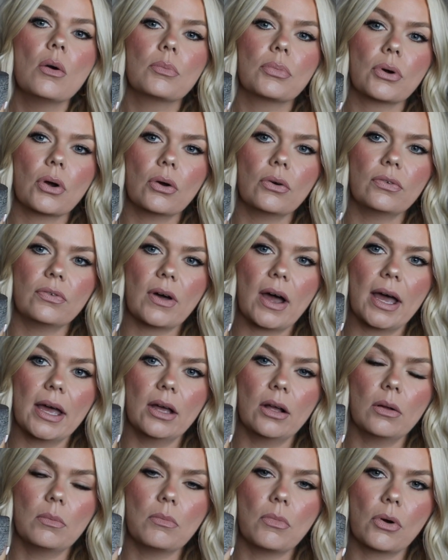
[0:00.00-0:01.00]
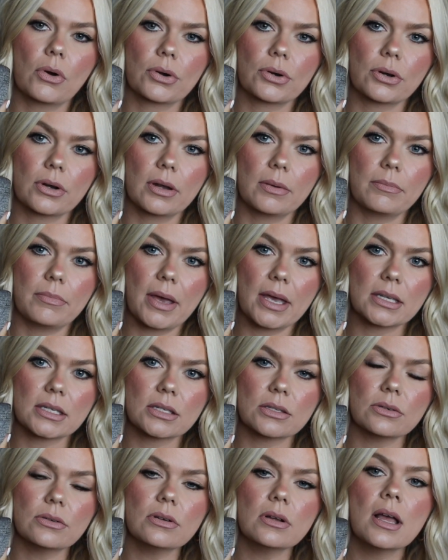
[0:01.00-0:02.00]
profile mortar and
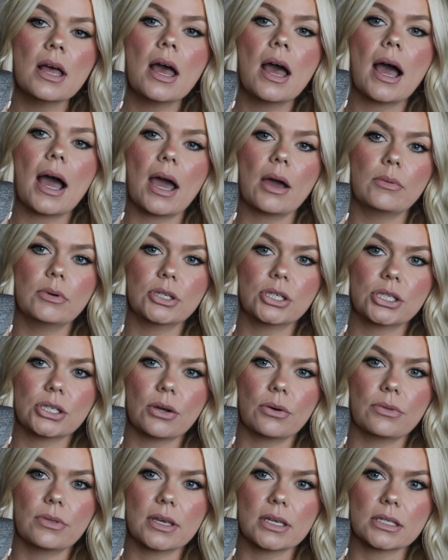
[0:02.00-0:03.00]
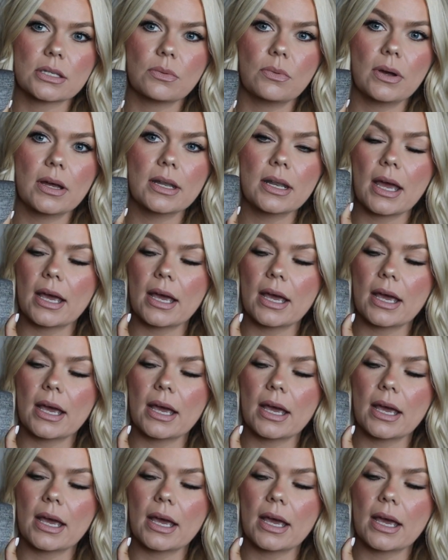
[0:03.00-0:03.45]
pestle, I would show this one.